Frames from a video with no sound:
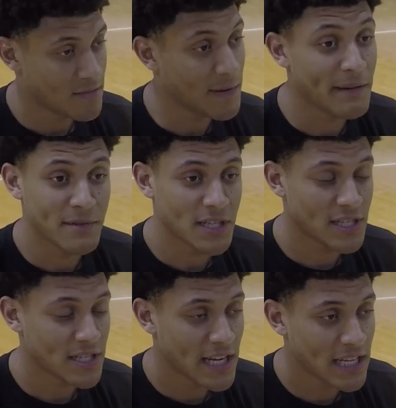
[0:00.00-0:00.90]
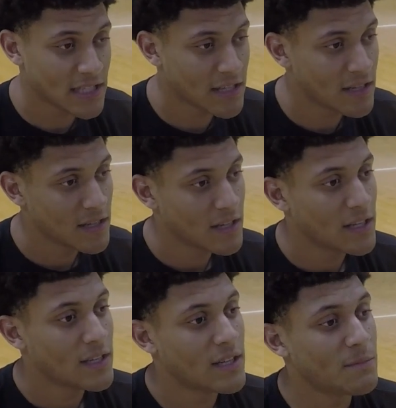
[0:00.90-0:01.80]
My name is Justin Jackson.
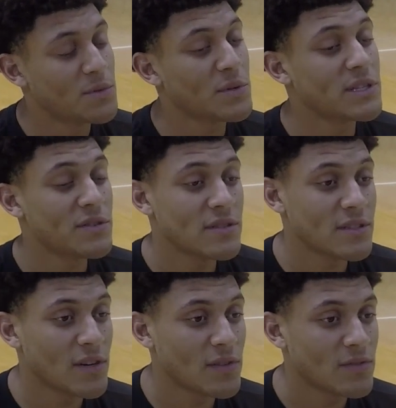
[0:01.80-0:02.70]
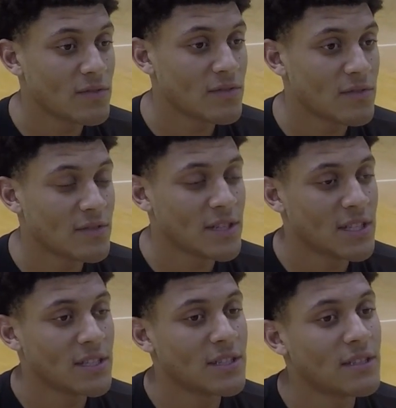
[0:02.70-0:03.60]
I'm 22 years old,
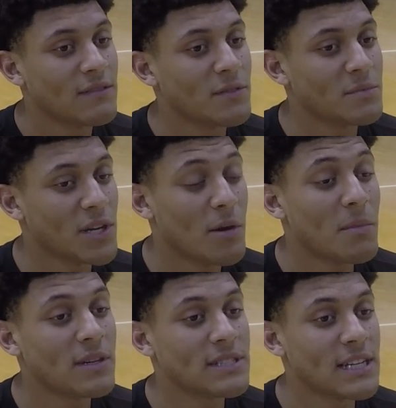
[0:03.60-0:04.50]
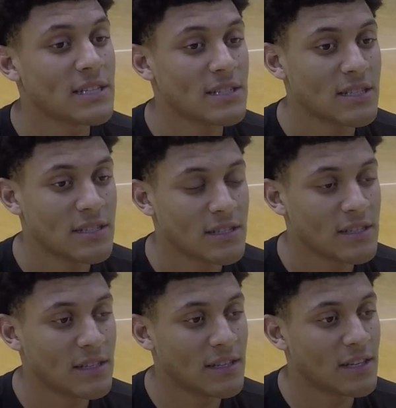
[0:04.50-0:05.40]
from Tomball, Texas.
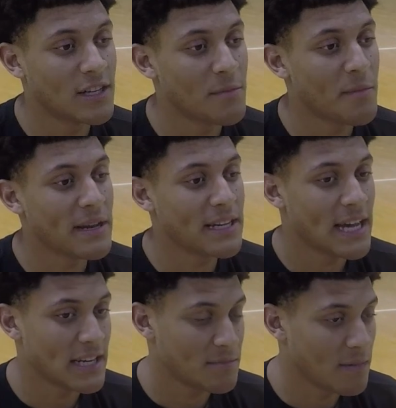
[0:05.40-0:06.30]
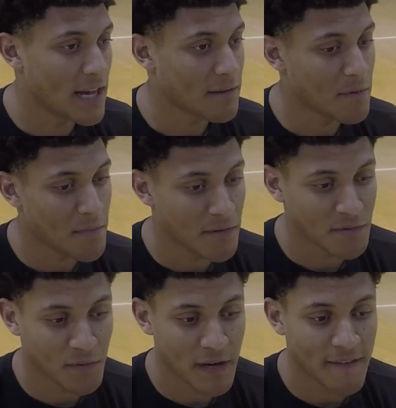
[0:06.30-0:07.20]
My dad is black and my mom is
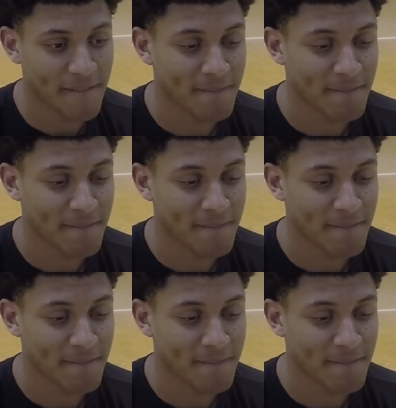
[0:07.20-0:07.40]
white.